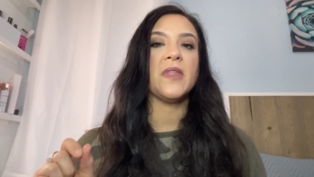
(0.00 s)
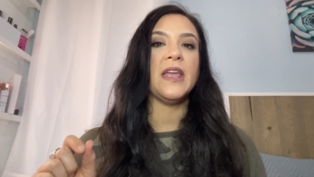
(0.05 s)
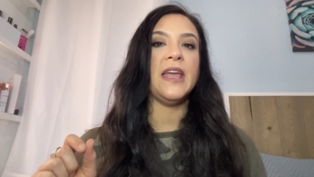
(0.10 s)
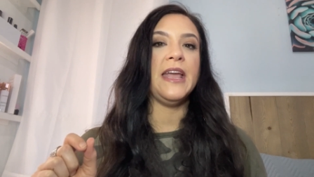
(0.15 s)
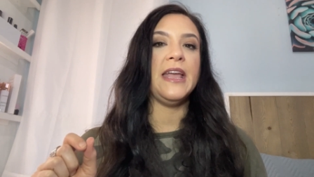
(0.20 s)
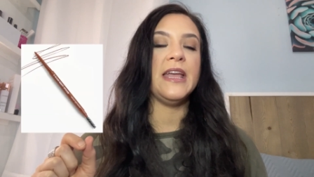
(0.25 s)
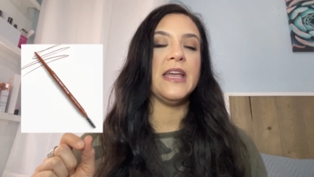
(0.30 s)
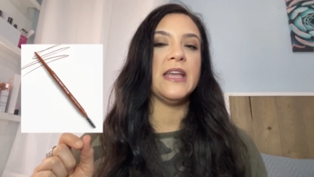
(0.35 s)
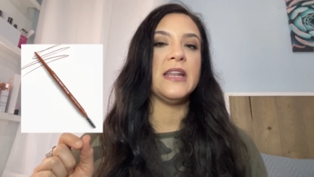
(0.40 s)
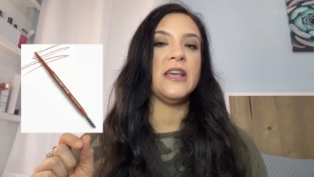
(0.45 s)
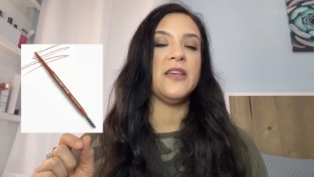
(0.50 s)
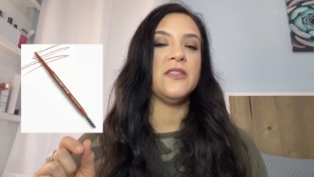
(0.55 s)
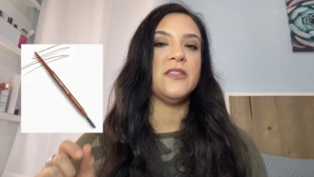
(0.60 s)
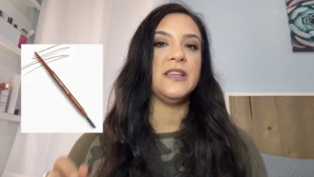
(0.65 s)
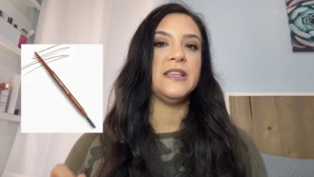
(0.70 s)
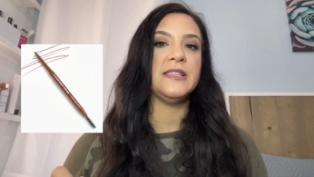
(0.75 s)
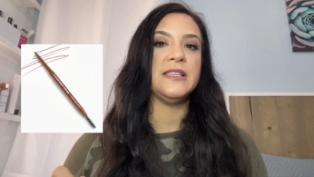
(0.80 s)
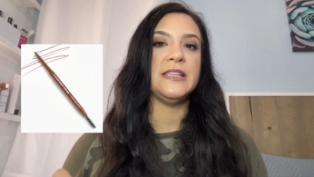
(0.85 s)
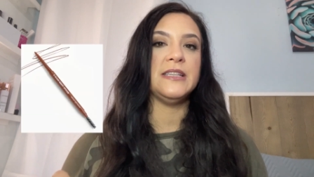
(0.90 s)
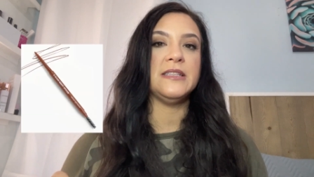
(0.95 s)
And
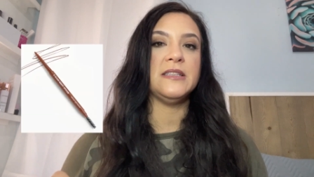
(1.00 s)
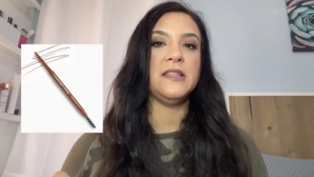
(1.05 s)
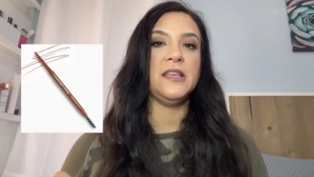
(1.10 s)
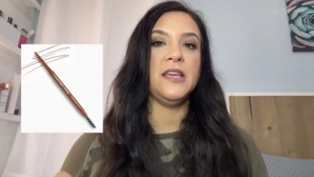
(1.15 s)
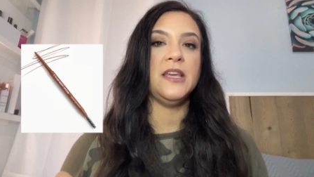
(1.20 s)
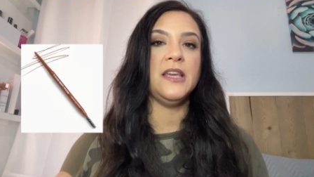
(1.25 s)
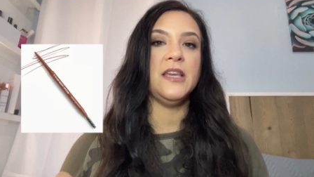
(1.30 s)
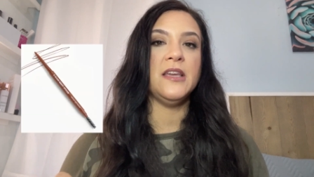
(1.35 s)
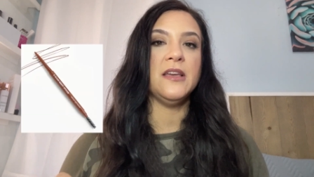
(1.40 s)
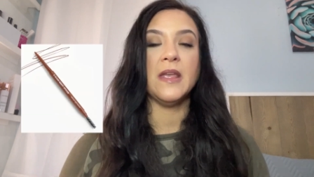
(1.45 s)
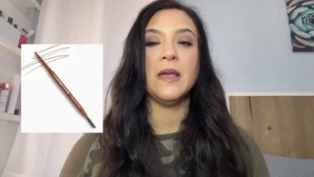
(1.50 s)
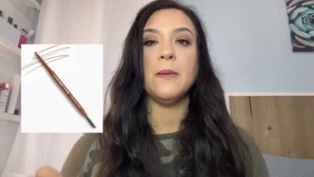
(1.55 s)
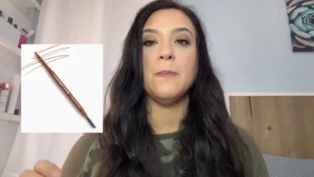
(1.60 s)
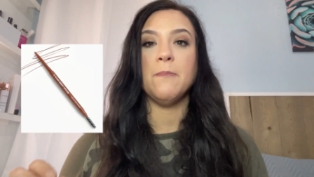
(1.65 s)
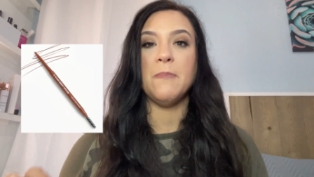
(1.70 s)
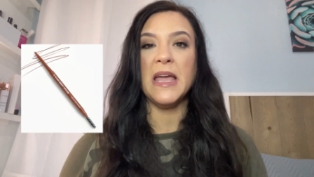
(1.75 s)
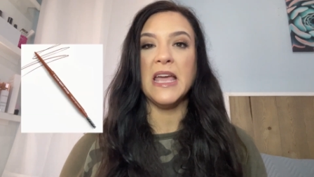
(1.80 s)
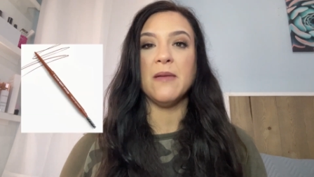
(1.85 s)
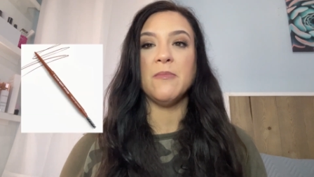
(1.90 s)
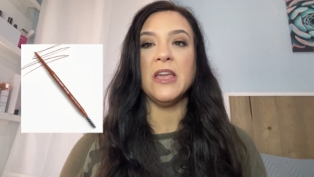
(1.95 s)
this is the
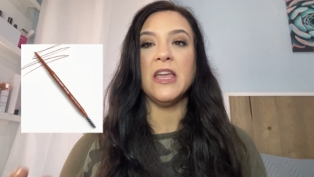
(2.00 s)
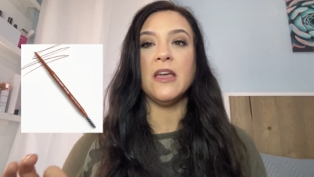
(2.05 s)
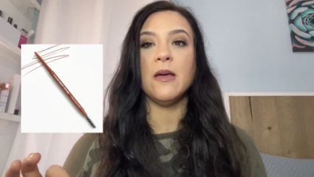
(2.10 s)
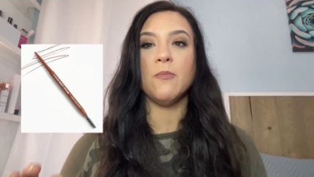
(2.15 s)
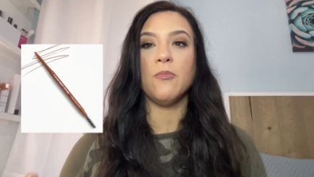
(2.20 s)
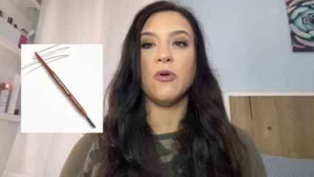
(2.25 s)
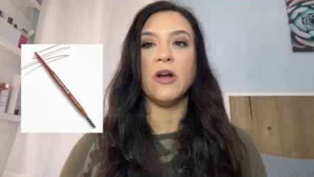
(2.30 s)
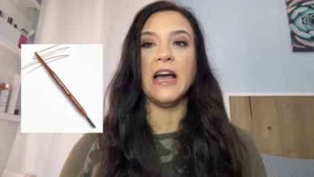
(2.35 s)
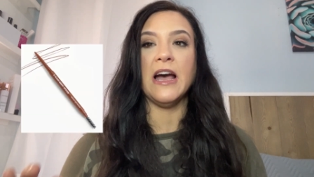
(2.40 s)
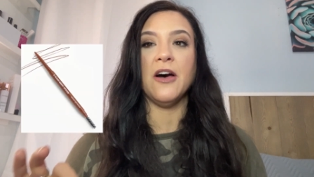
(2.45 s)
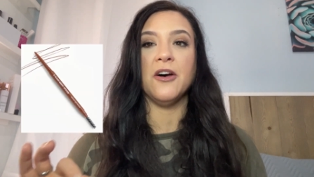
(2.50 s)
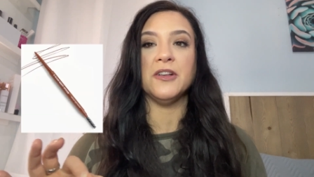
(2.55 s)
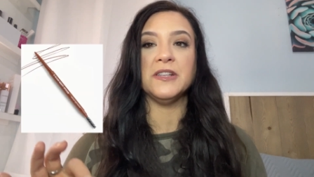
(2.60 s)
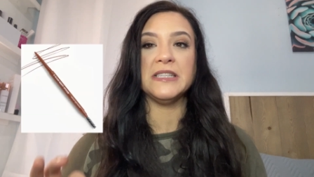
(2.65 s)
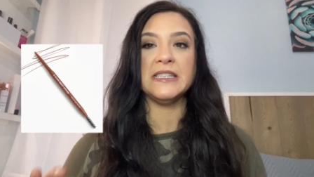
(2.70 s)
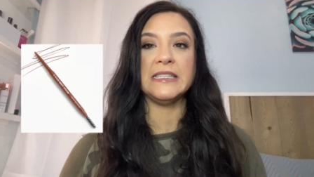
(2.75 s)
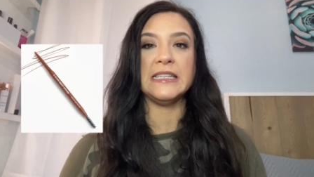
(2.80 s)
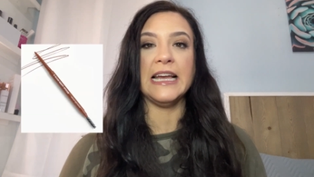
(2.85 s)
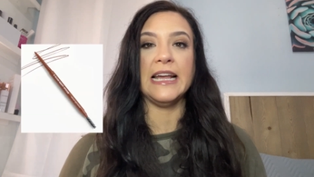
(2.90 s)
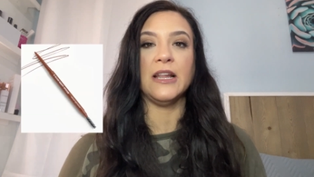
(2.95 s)
Mammy Brow
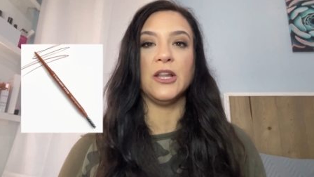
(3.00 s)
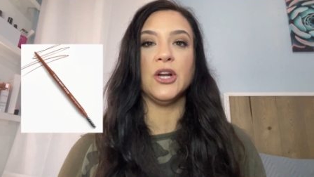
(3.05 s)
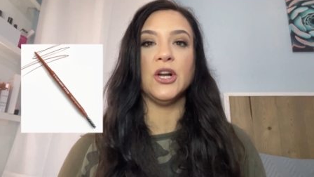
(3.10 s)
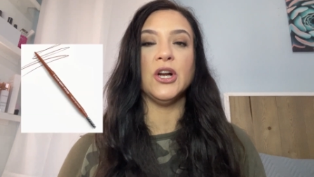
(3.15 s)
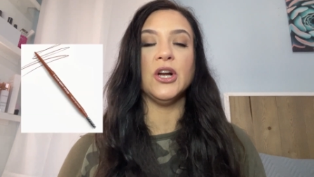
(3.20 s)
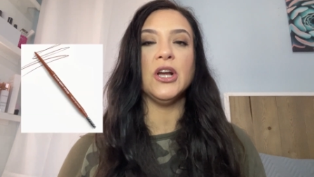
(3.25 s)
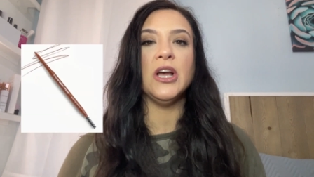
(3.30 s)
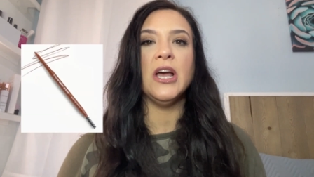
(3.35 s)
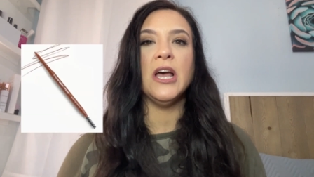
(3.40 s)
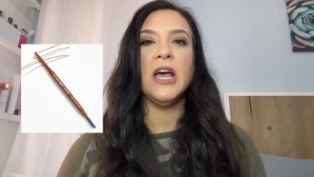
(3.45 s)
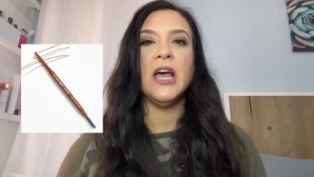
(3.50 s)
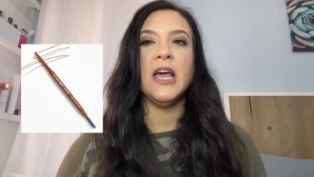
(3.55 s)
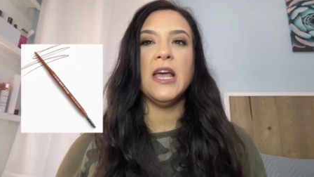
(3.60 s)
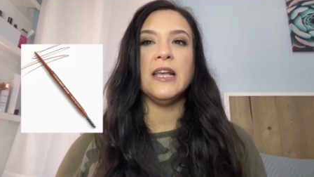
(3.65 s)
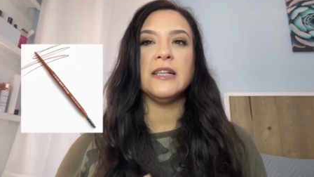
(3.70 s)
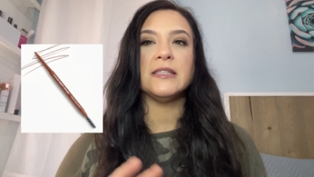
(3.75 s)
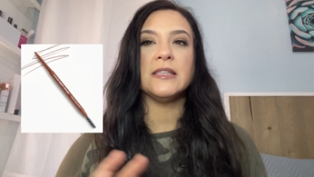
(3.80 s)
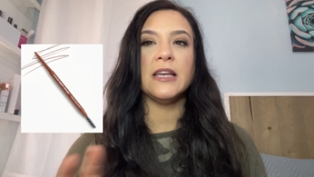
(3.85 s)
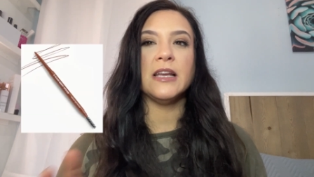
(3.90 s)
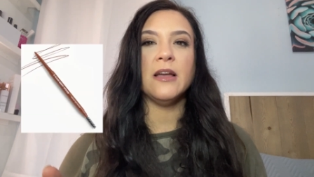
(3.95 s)
Styler.
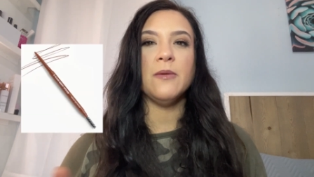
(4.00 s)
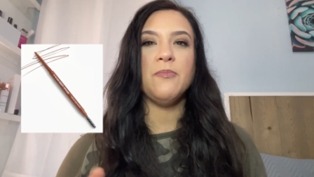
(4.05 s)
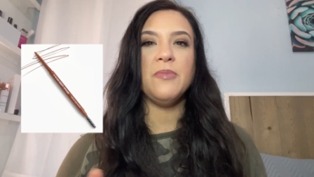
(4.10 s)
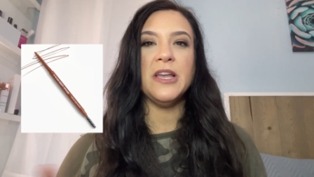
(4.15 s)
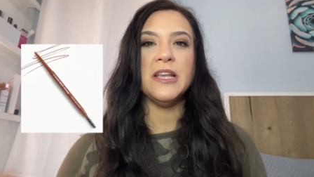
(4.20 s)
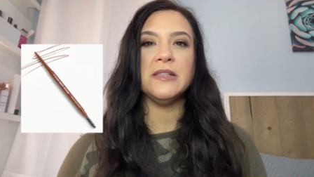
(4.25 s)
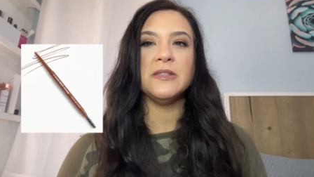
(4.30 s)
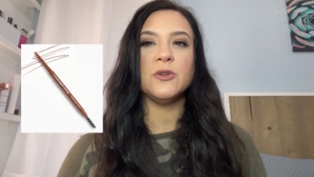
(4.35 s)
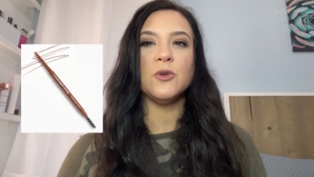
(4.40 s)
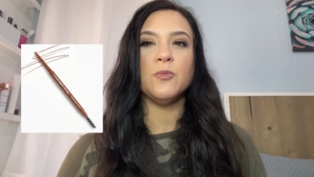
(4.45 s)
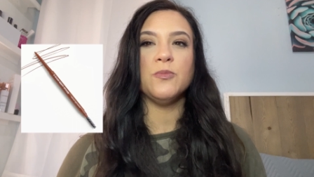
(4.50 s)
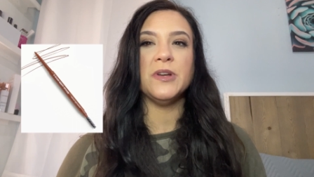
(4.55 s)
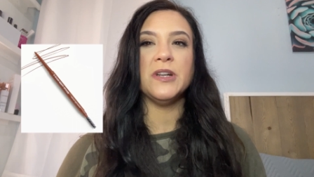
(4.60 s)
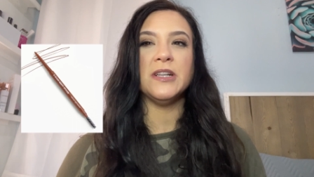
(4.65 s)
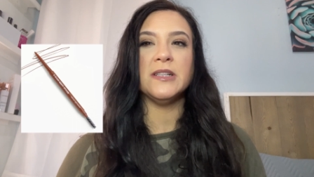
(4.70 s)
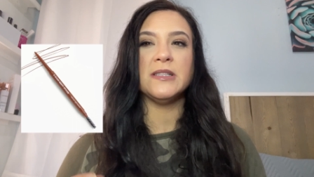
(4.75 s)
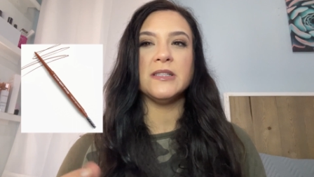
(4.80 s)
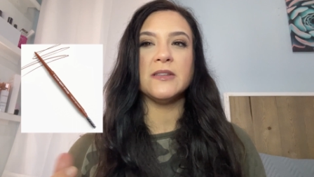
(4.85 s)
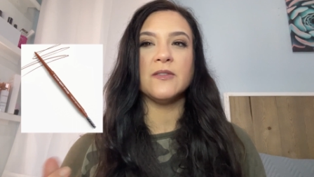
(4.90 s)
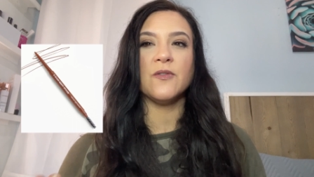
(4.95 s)
It's like a pencil, but
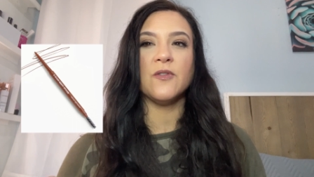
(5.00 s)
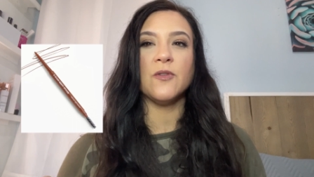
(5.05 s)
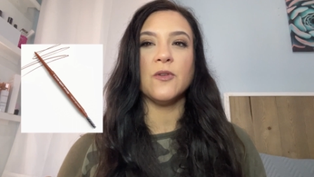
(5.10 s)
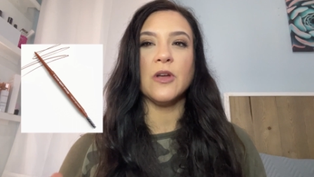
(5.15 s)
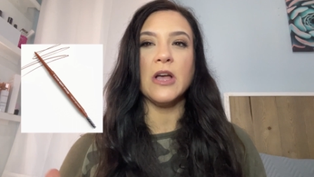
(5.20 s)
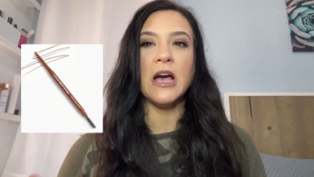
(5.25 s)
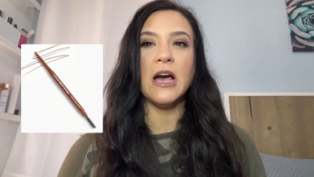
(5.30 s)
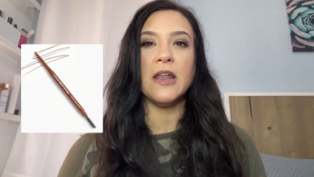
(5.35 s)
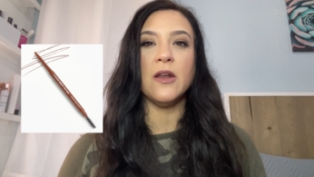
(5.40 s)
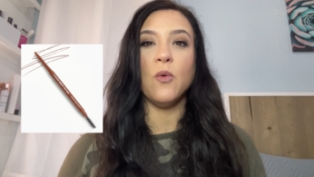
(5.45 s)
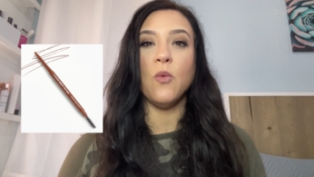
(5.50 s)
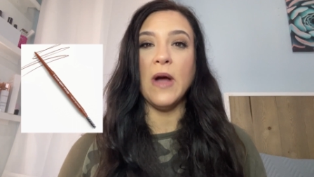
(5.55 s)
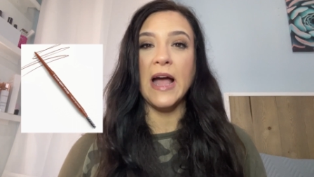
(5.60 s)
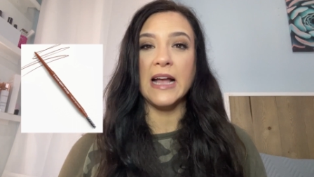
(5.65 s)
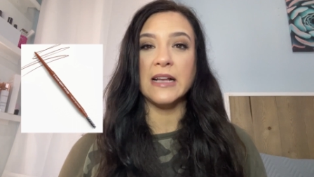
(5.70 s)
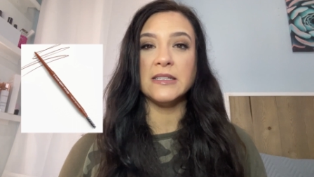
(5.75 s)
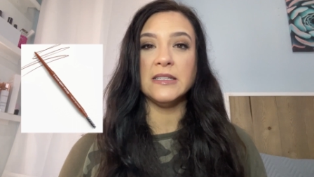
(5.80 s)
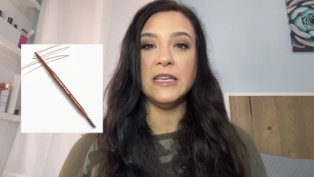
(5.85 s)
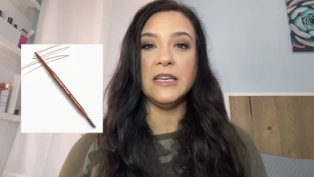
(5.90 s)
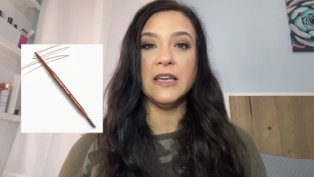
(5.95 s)
it's kind of
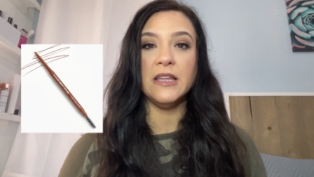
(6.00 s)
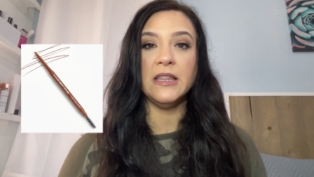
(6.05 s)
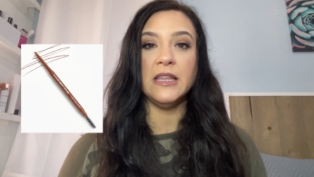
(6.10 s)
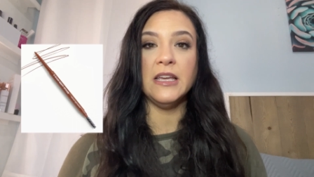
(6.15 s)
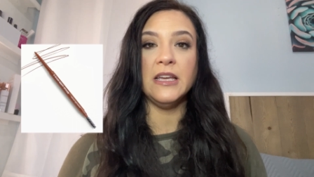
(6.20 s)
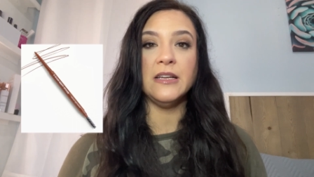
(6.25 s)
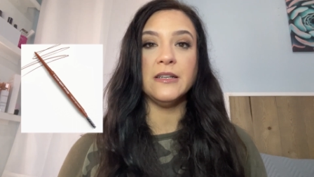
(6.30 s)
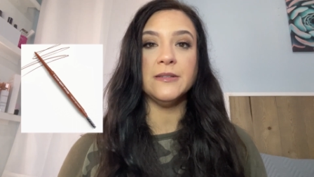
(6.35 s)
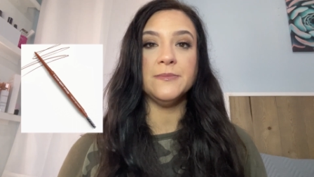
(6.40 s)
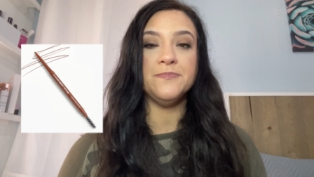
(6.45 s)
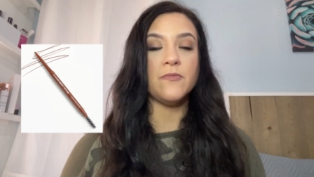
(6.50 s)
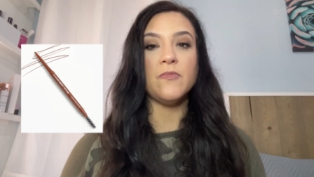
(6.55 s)
waxy, I think.